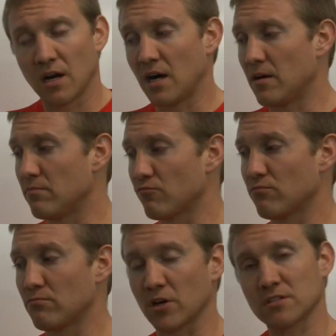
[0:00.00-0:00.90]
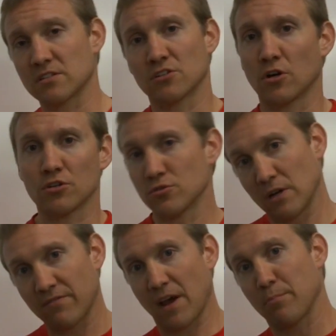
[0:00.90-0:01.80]
Um, Mark Sisson calls
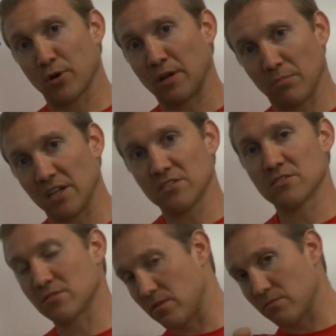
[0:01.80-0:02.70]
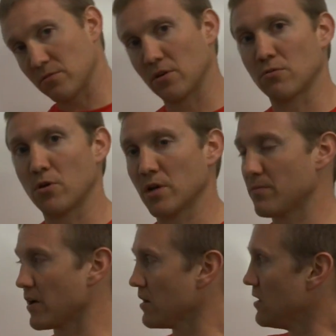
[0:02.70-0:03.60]
you a fat burning beast, so I'm going to quote
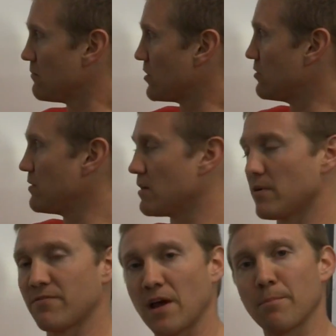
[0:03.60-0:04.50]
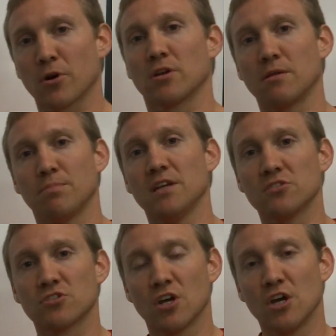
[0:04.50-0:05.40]
him there. But you become a fat burning
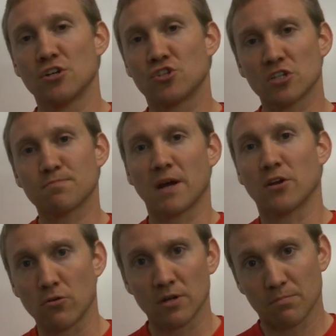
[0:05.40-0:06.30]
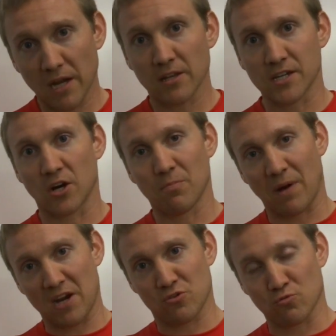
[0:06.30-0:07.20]
beast just by going paleo,
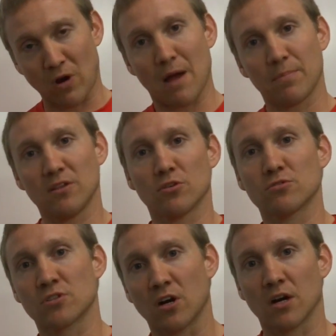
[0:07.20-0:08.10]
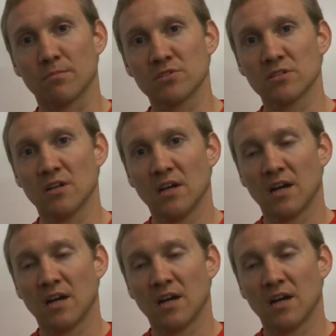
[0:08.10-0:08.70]
by dropping those carbs.